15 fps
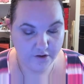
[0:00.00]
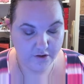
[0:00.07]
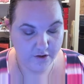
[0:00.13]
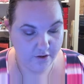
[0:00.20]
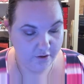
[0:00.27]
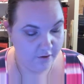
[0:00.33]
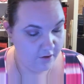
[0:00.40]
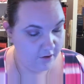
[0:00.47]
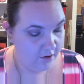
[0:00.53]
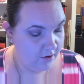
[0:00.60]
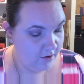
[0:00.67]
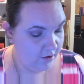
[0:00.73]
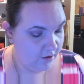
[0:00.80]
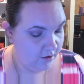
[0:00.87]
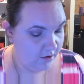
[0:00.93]
So
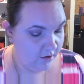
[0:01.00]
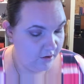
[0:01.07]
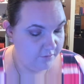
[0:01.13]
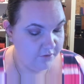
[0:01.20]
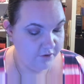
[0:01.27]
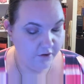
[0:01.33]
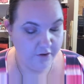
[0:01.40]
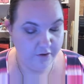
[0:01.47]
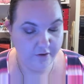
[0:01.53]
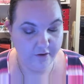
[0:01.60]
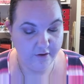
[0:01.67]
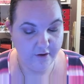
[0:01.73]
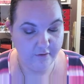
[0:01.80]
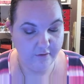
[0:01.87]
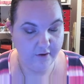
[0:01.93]
I'm not going to
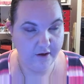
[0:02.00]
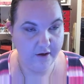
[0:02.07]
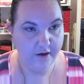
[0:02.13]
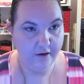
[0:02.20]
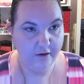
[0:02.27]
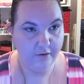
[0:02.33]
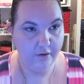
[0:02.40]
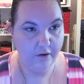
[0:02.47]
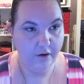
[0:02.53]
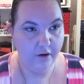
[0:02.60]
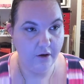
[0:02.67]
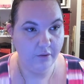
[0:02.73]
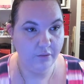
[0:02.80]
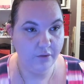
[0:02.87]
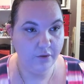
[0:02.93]
do that right now.
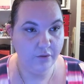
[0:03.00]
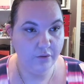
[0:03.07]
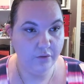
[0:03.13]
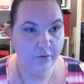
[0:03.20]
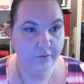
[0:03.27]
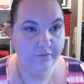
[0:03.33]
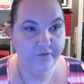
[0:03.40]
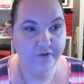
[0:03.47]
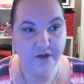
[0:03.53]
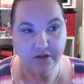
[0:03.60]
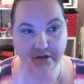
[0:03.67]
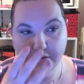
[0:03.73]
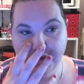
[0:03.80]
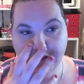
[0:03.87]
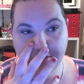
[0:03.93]
I will
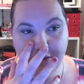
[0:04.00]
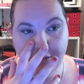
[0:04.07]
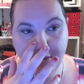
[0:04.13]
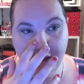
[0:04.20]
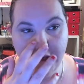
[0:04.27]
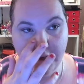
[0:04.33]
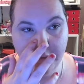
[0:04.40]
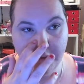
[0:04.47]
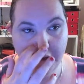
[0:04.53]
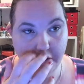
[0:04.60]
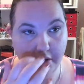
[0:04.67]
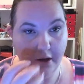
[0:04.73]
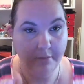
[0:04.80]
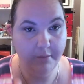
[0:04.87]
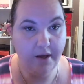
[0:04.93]
finish the rest of my makeup and
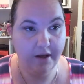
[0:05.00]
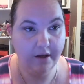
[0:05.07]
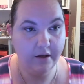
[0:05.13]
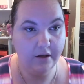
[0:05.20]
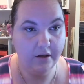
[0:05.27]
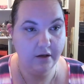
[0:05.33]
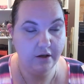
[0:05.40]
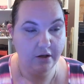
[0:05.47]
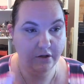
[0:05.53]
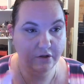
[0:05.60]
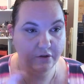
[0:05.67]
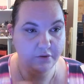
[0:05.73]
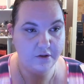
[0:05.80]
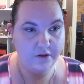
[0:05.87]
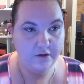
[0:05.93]
I'll come back
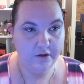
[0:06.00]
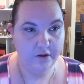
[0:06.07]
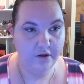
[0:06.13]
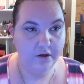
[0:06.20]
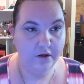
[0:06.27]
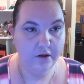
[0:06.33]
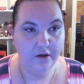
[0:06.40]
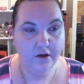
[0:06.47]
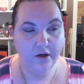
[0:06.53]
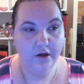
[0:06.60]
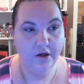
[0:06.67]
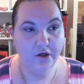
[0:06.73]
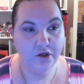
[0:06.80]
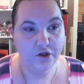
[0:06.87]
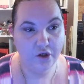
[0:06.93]
and do it
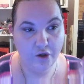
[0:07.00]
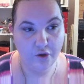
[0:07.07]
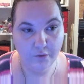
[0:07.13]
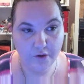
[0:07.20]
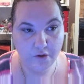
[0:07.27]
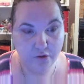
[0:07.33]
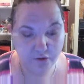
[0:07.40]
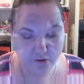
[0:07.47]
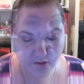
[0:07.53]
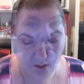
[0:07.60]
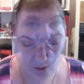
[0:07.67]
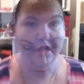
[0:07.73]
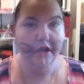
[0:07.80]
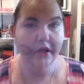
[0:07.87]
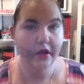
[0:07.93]
and show you what it looks
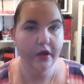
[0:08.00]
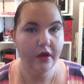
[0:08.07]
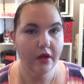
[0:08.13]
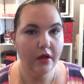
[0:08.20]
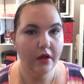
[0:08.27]
like.